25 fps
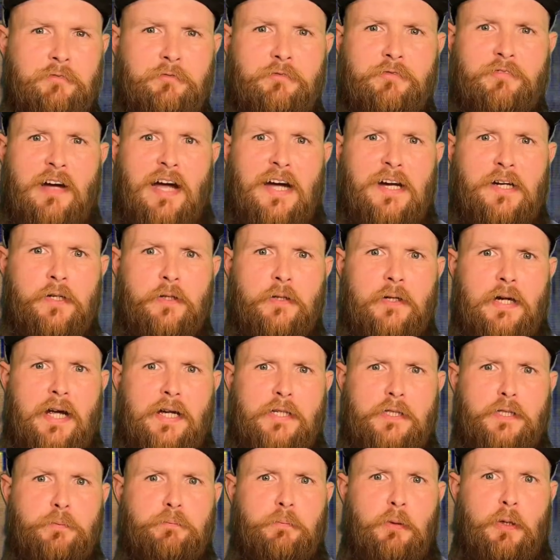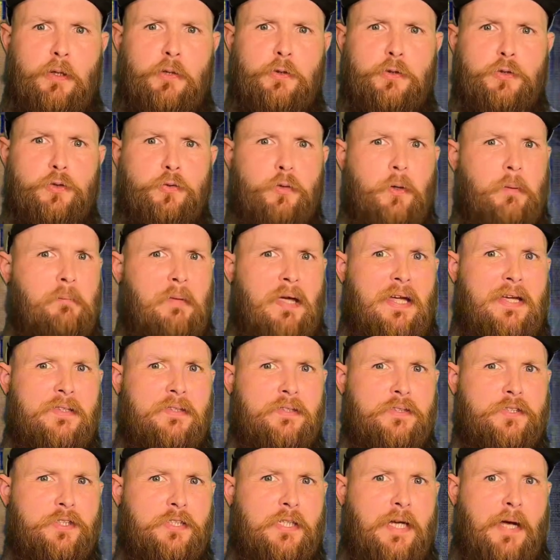fire experts remain
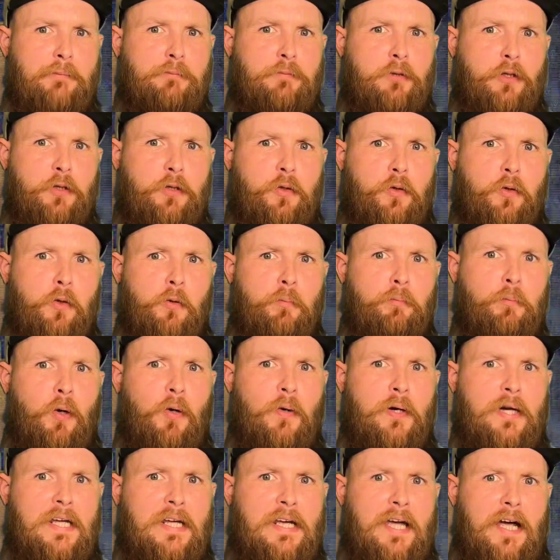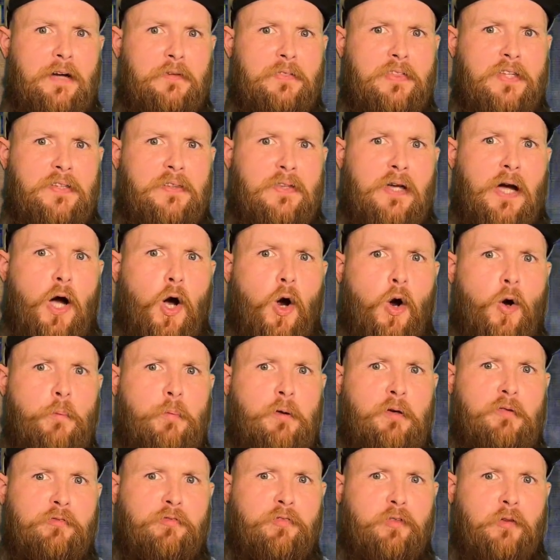skeptical, pointing out that the
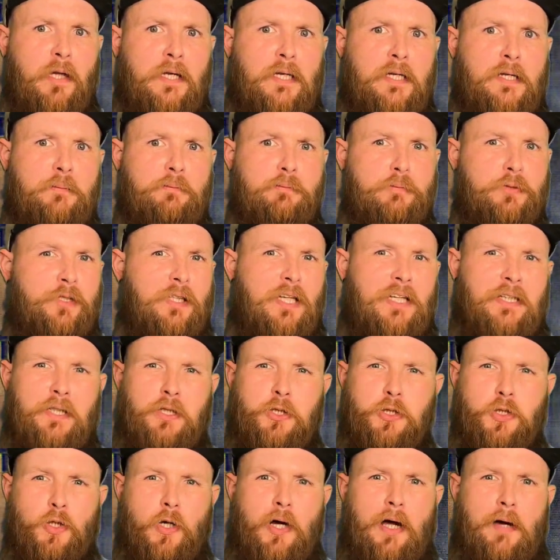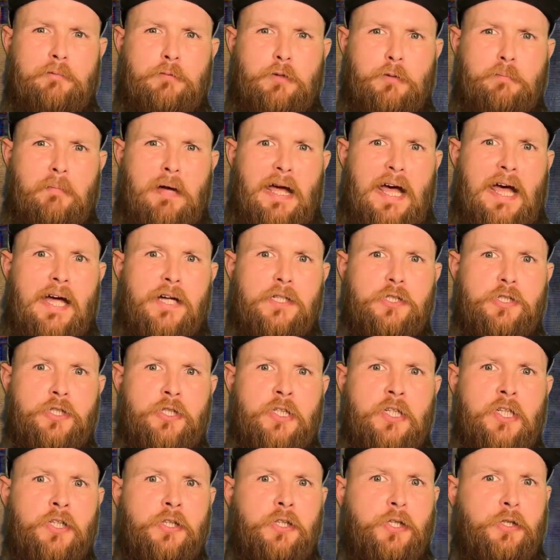open flames, like a dropped match,
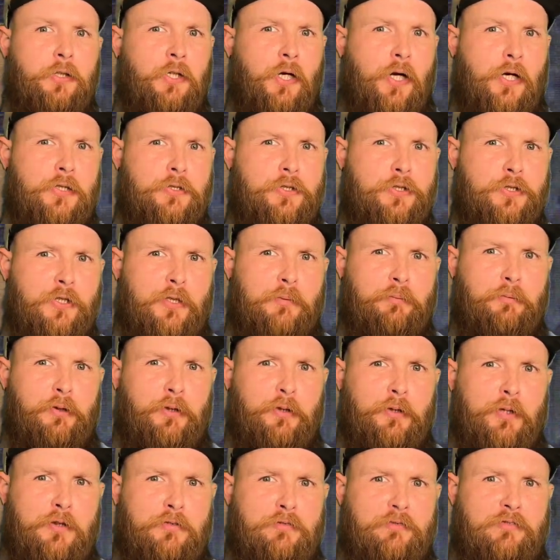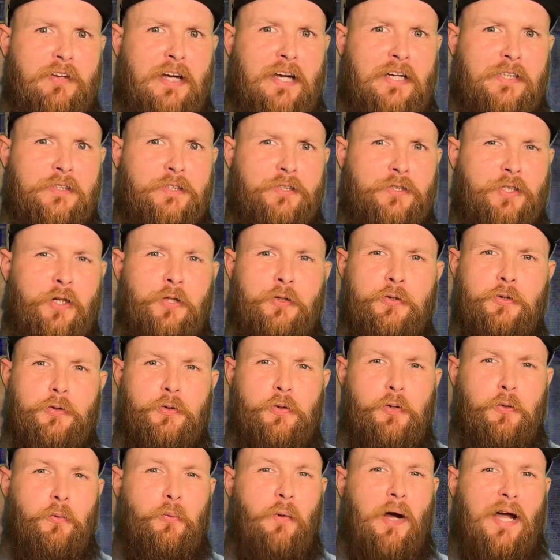could cause similar effects under
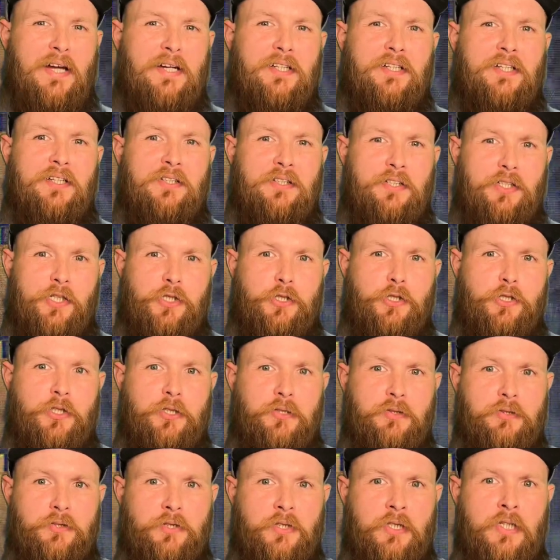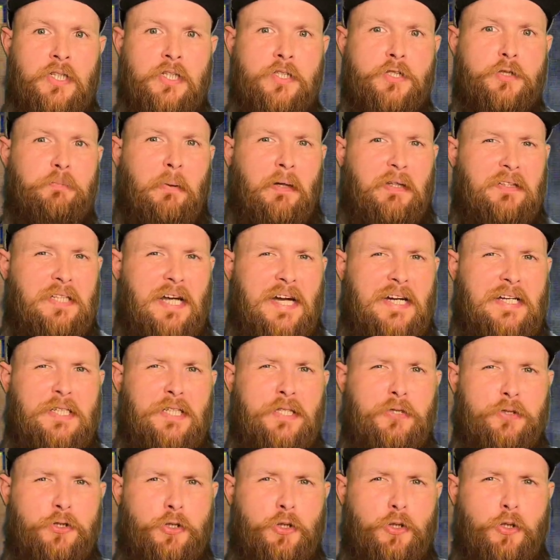the right conditions.
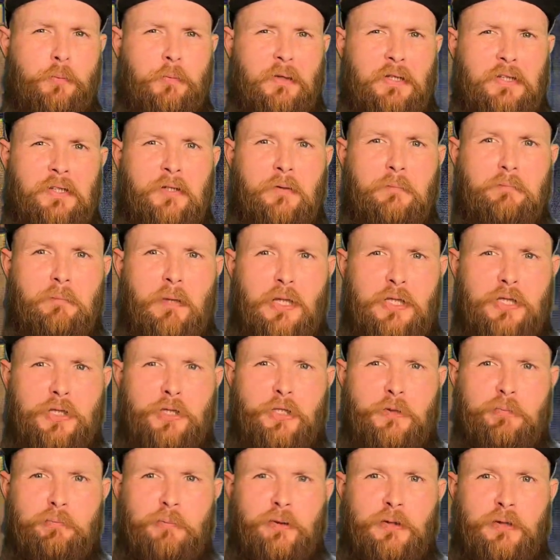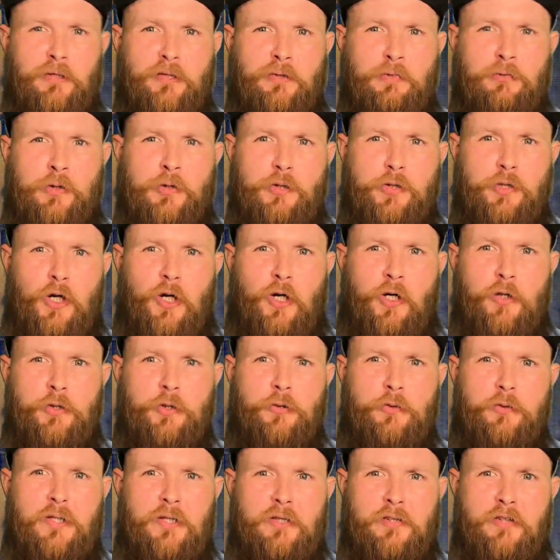Spontaneous human combustion believers argue
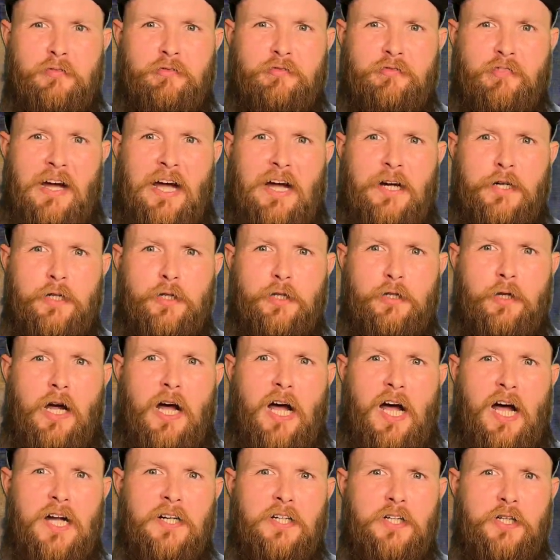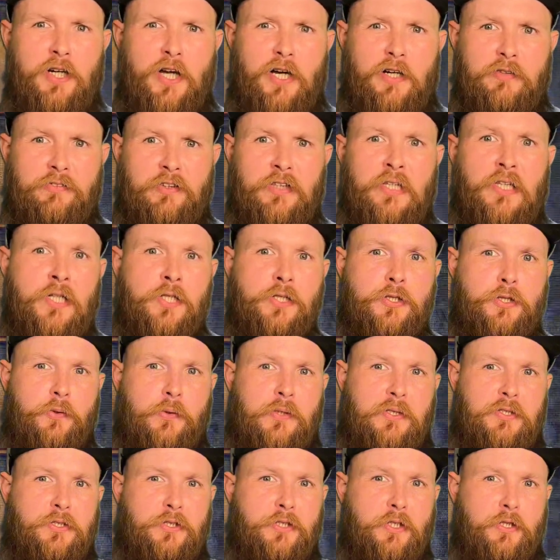that the fire hot enough to
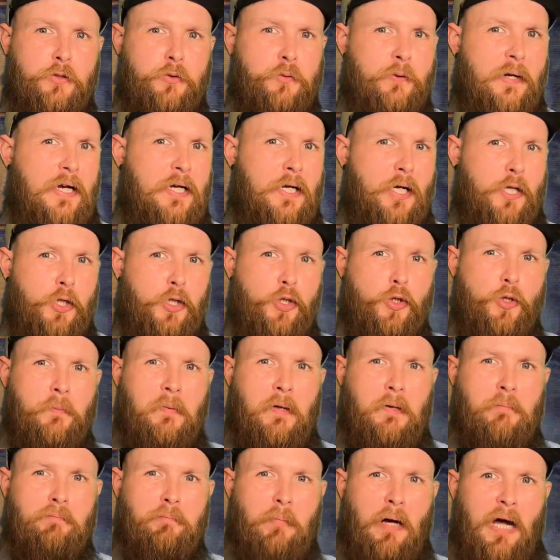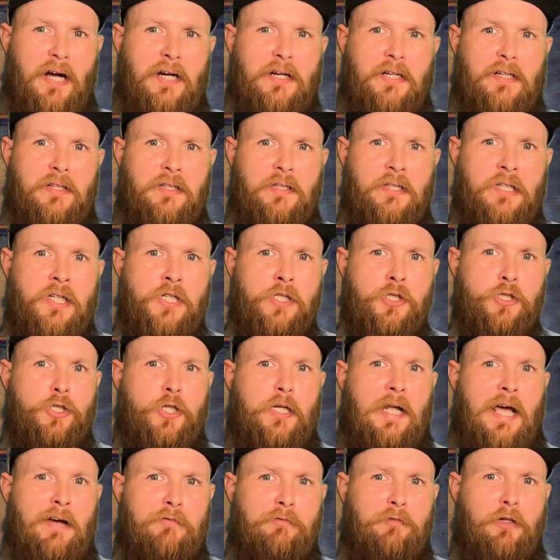incinerate a human body should
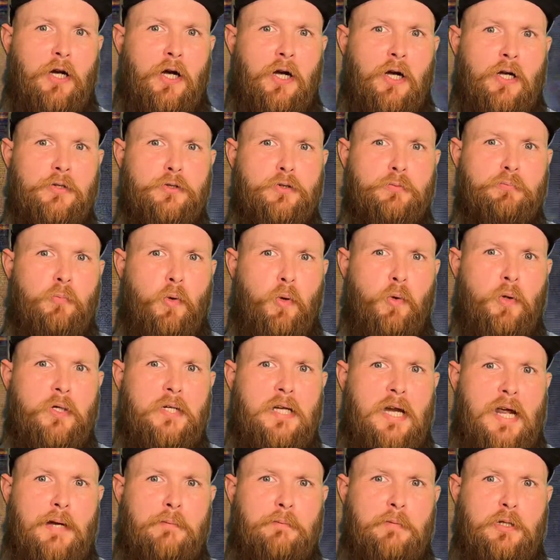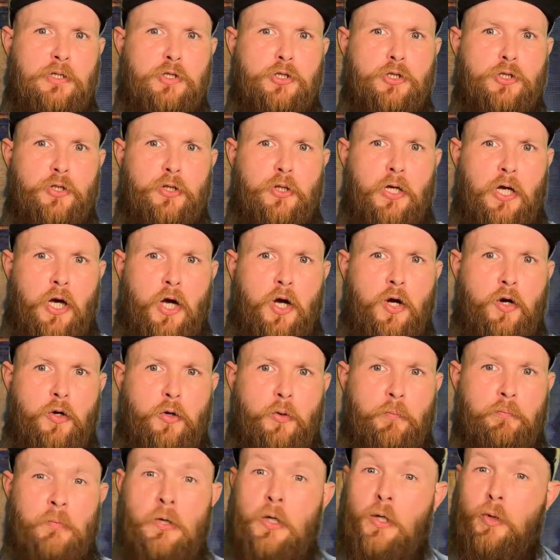have caused more damage to the
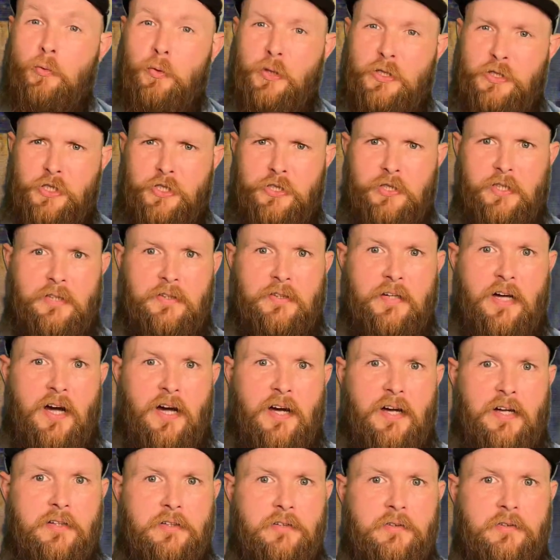home, which it did not.